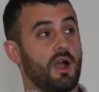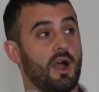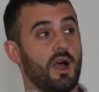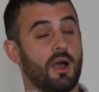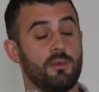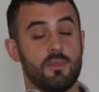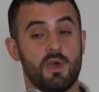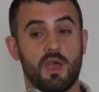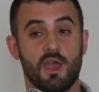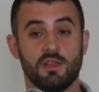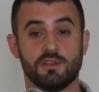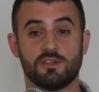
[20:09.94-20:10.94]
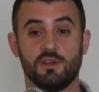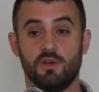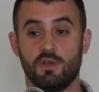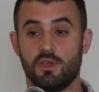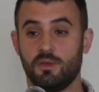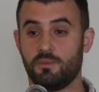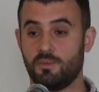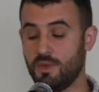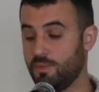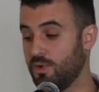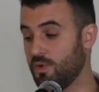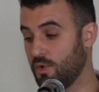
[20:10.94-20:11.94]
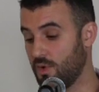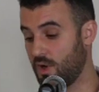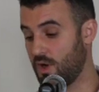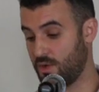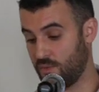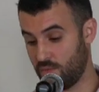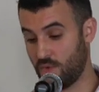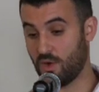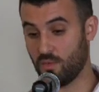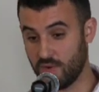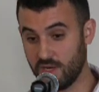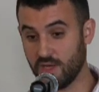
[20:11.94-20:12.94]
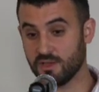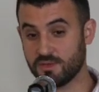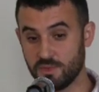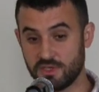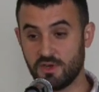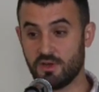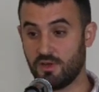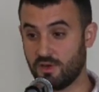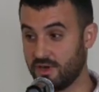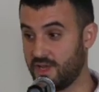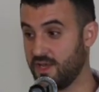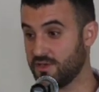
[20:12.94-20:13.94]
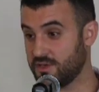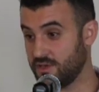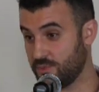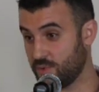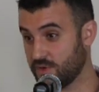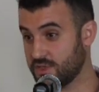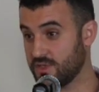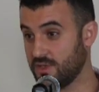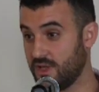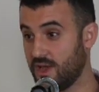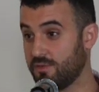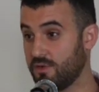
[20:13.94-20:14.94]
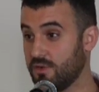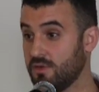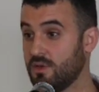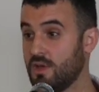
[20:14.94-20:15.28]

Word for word: Um, and so you, people who are, are reading this material are engaged in a personal level,